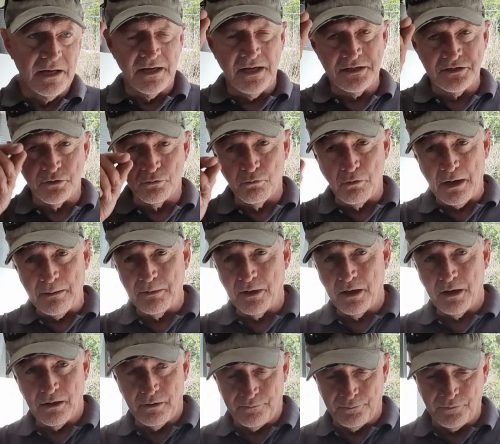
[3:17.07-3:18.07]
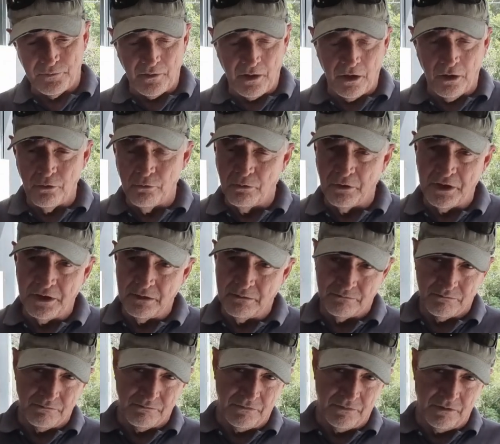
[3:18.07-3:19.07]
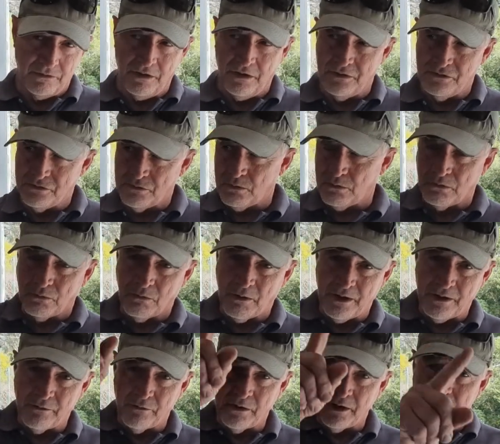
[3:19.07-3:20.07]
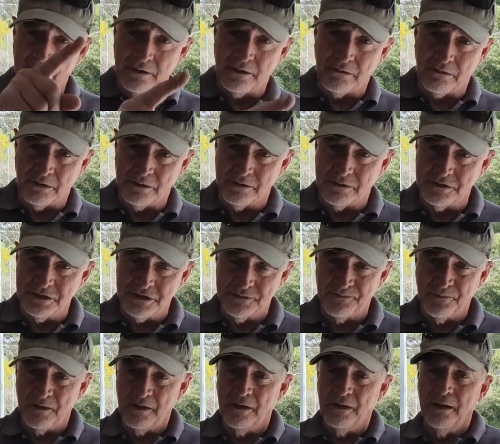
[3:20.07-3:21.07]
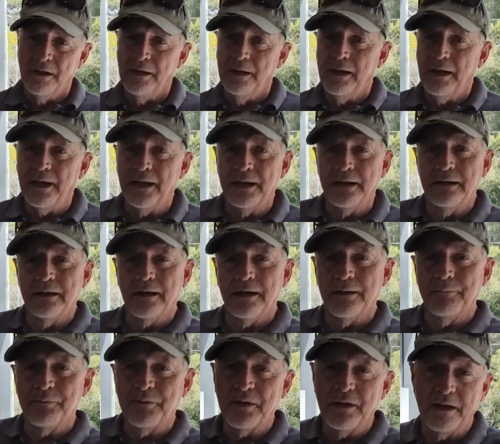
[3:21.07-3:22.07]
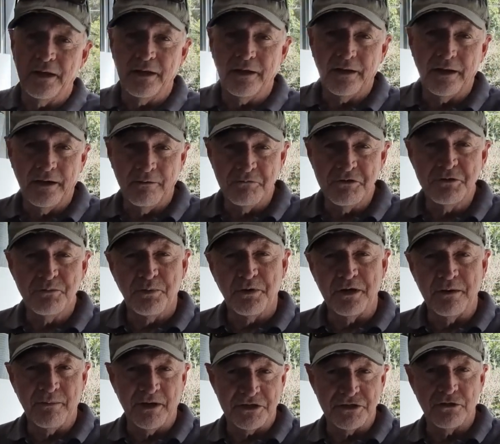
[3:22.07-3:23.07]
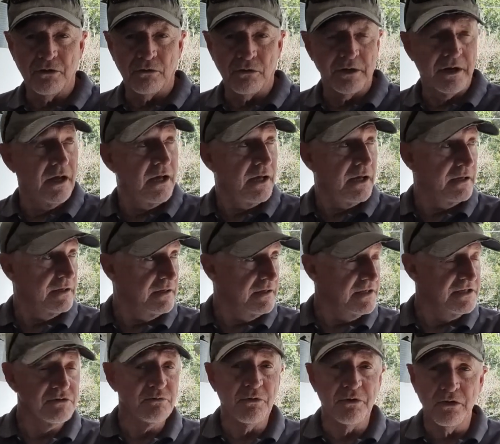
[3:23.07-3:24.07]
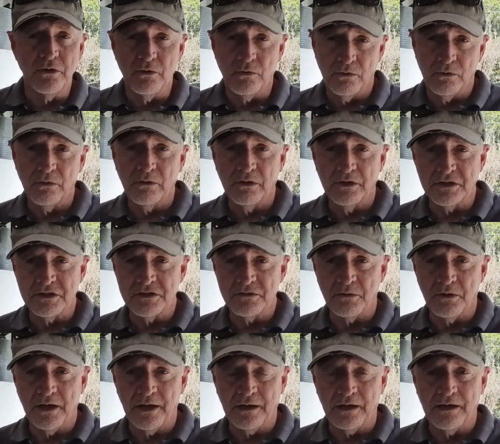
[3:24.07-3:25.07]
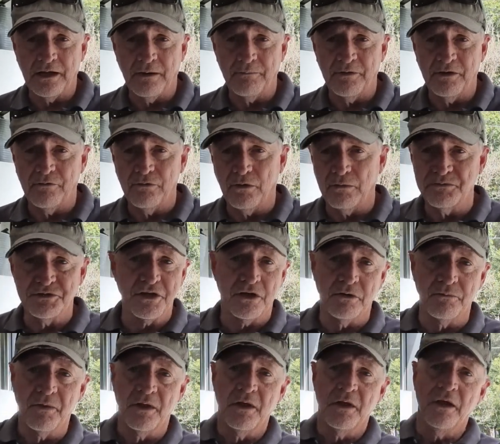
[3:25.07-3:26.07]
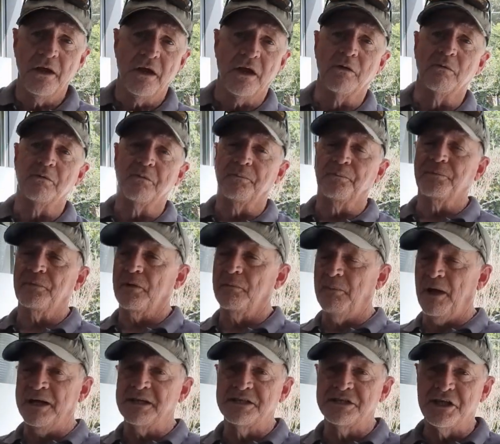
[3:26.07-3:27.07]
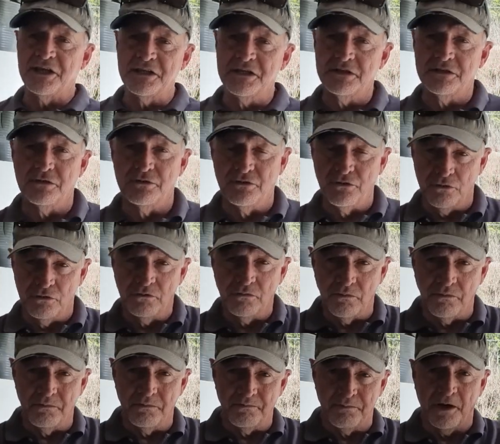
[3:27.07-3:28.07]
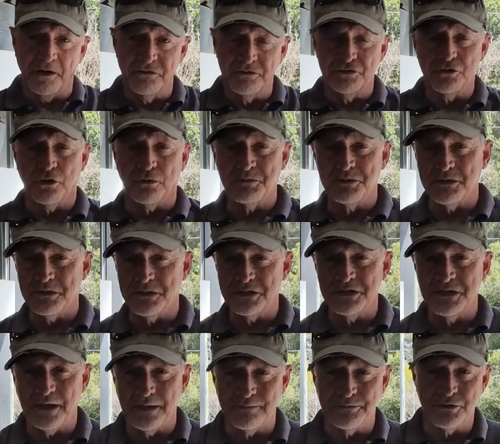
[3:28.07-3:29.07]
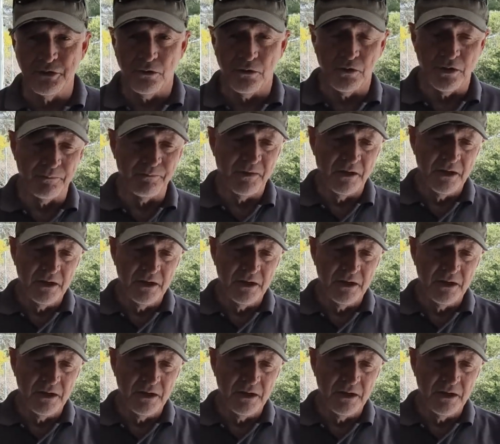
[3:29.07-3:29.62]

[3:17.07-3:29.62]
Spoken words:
it has a rubber O-ring that goes all the way around it like this, and it was pretty much gone hard, and that's where the oil leaks were coming from. So it made sense to do both jobs at the same time.